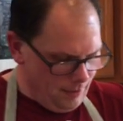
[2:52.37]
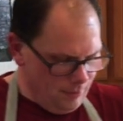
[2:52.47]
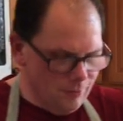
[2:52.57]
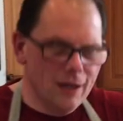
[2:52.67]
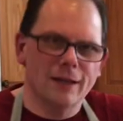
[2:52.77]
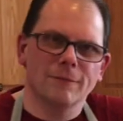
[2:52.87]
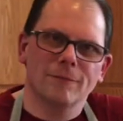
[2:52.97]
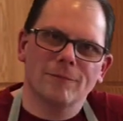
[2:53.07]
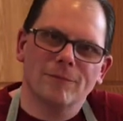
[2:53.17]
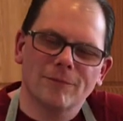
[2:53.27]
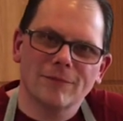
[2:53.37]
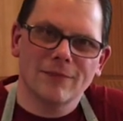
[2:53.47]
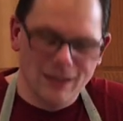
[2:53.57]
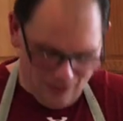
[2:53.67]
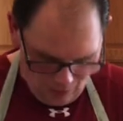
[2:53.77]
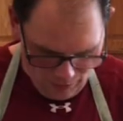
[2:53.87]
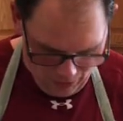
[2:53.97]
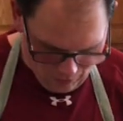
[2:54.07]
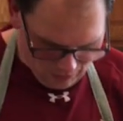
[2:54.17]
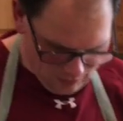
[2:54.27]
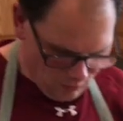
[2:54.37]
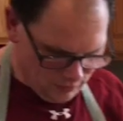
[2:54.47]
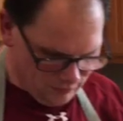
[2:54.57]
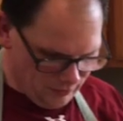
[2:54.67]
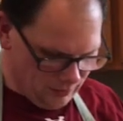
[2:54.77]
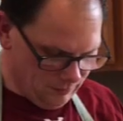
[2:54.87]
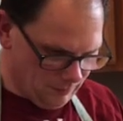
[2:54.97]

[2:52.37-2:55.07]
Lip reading: Okay, here we go. This is always fun.